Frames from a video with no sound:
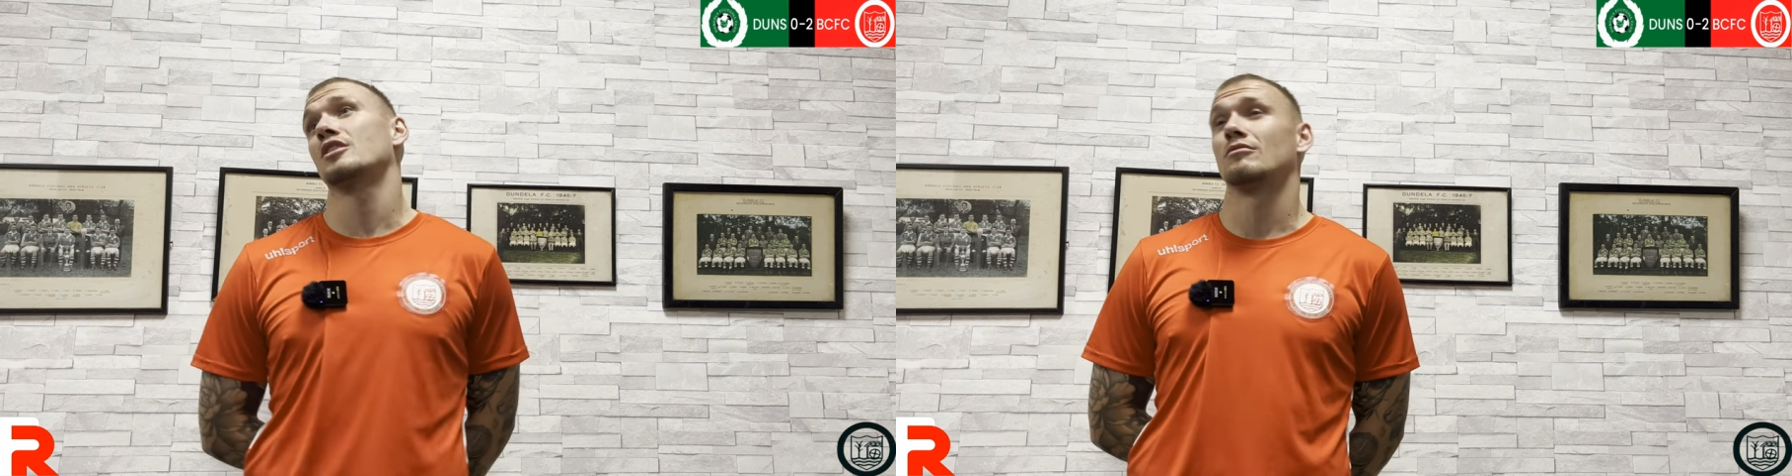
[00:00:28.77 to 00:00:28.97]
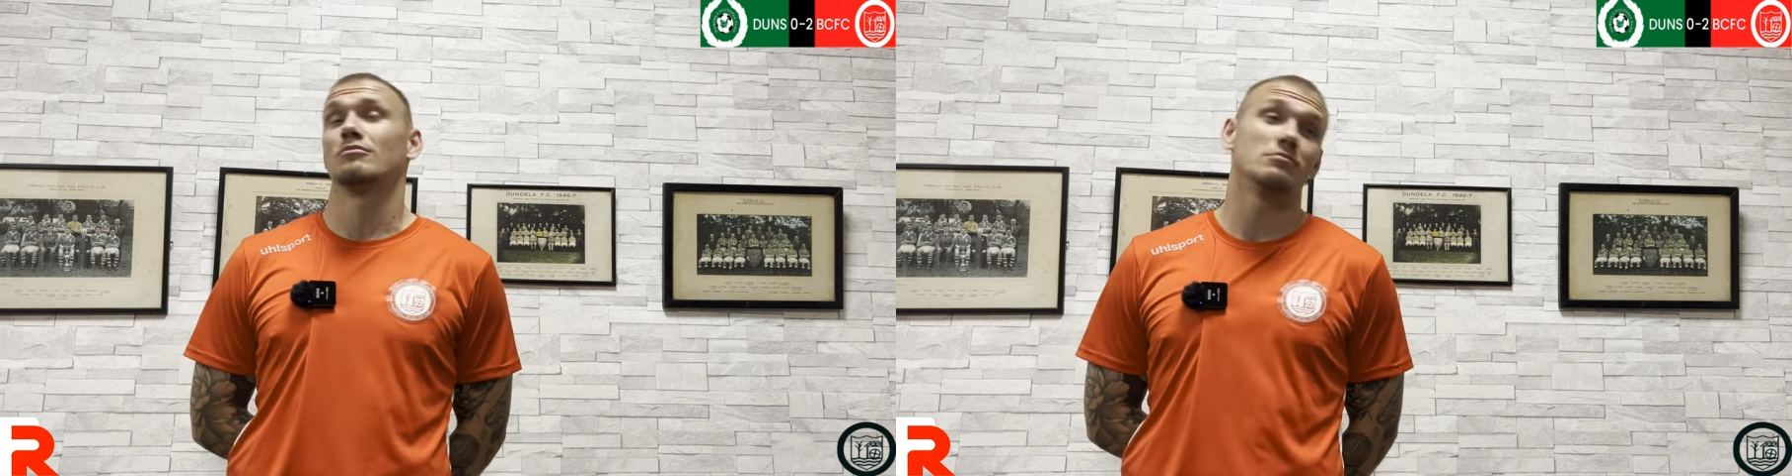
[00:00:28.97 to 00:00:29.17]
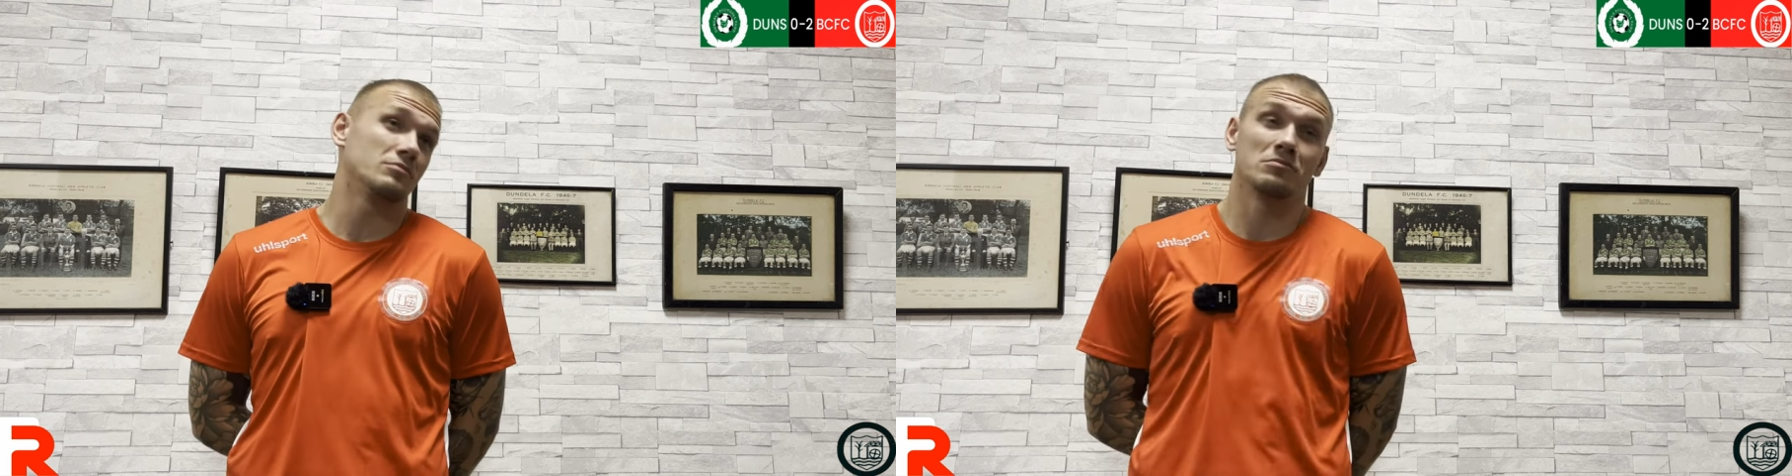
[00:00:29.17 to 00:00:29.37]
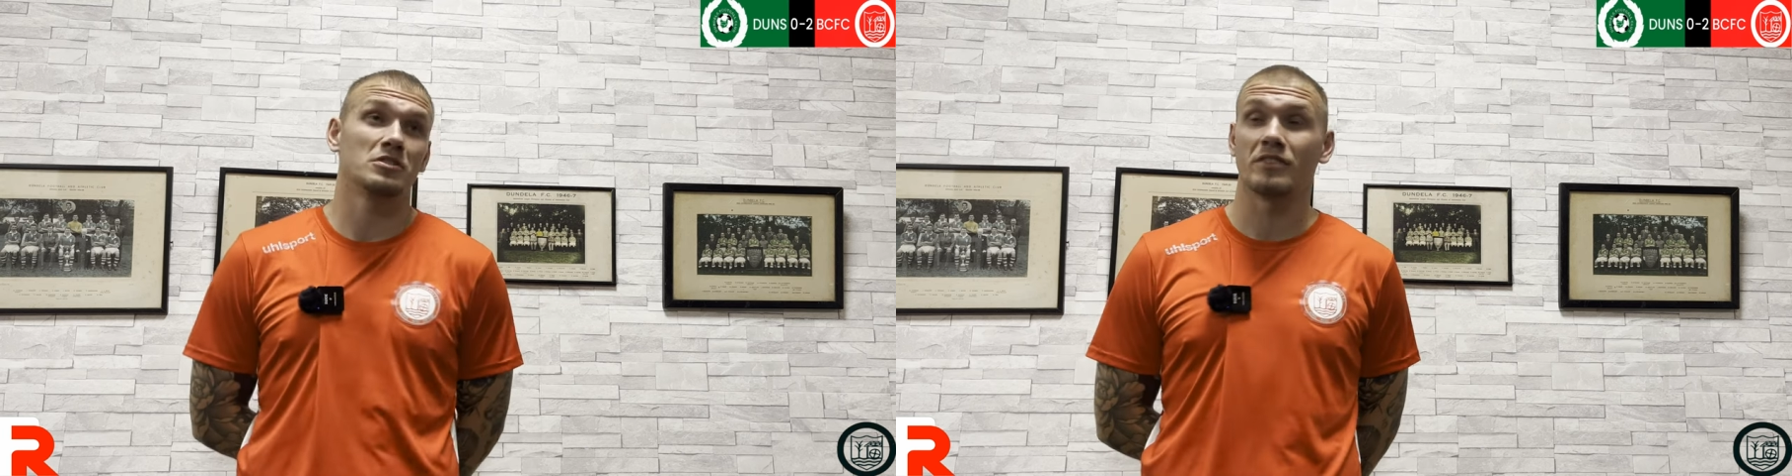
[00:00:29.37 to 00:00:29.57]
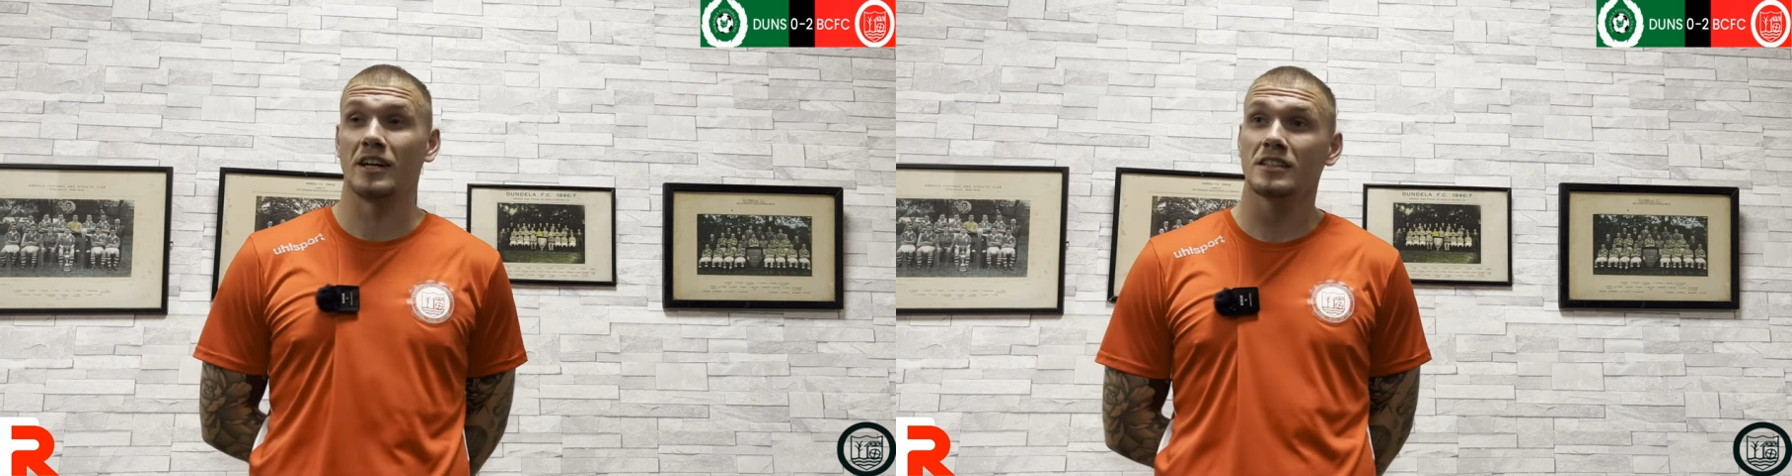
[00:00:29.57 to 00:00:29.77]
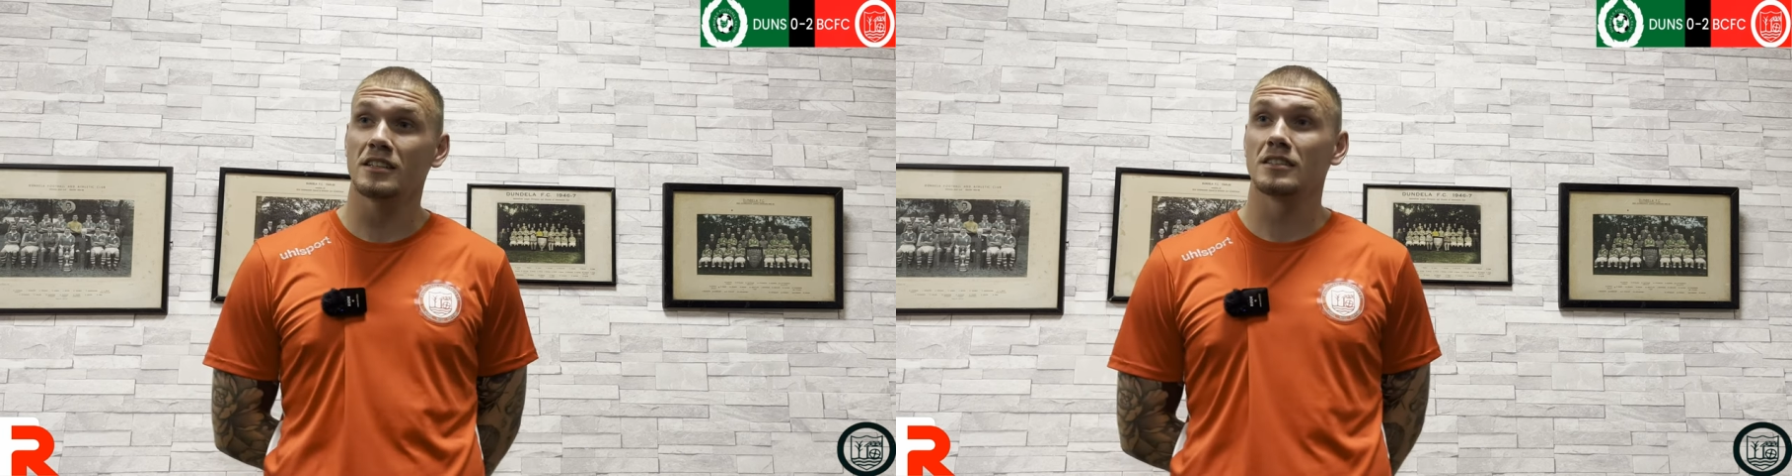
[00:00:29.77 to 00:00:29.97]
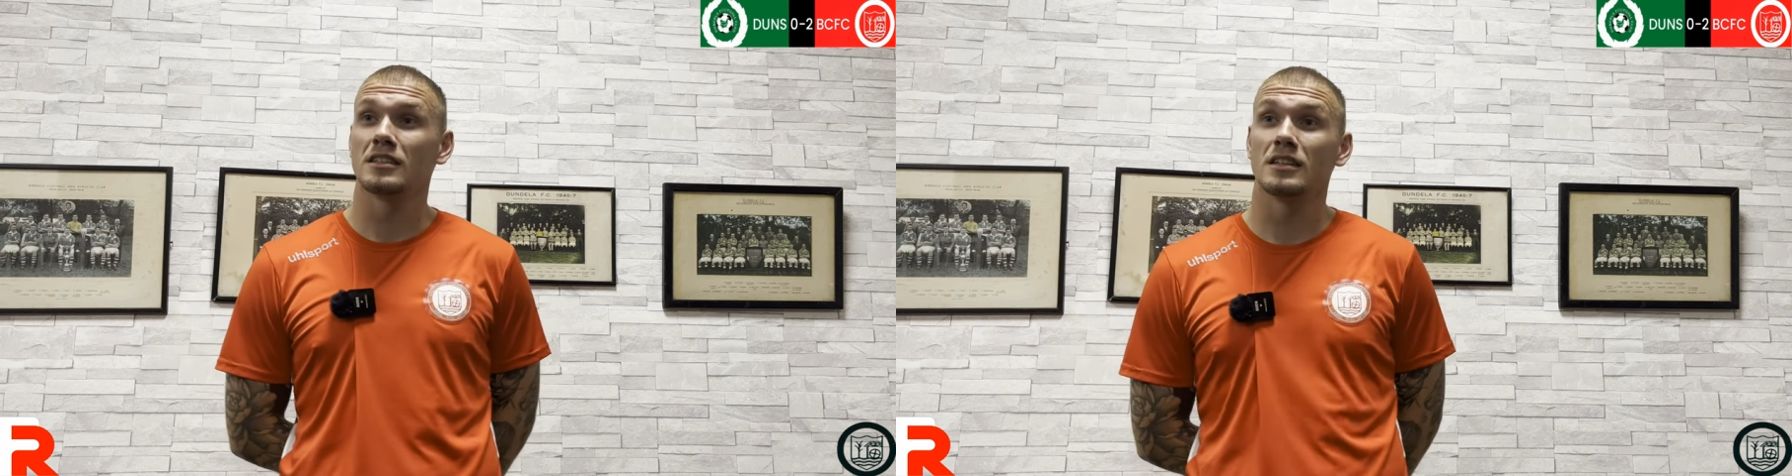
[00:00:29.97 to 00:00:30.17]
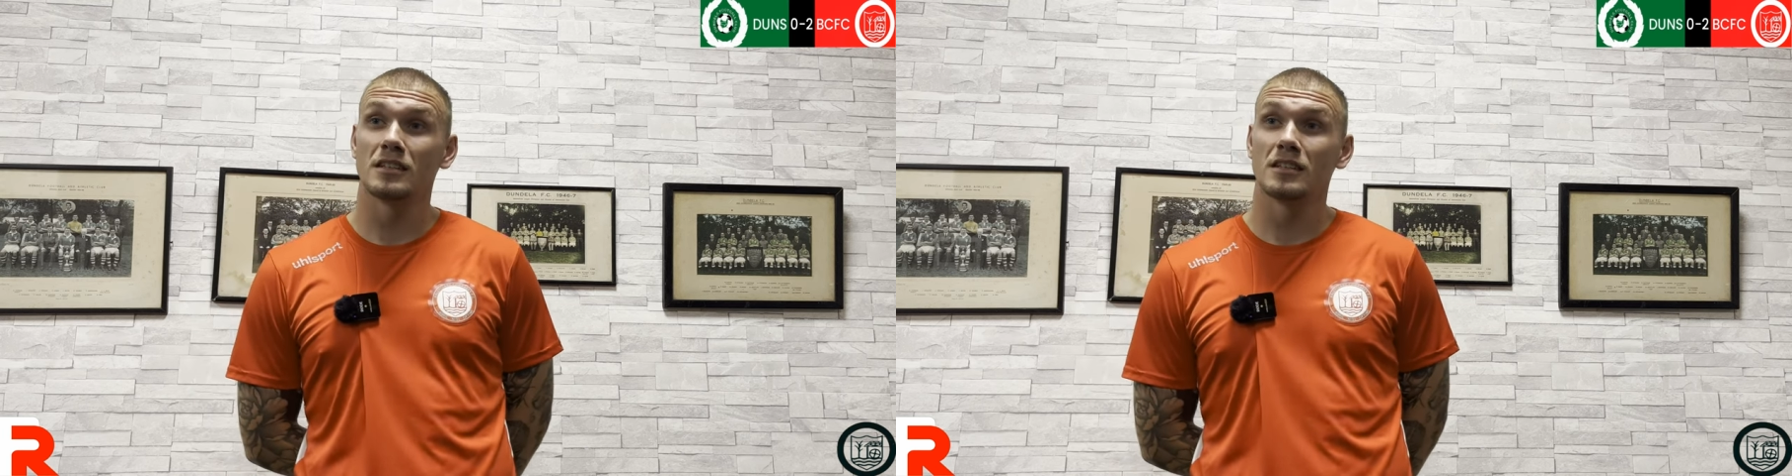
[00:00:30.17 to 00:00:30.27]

it, defended it.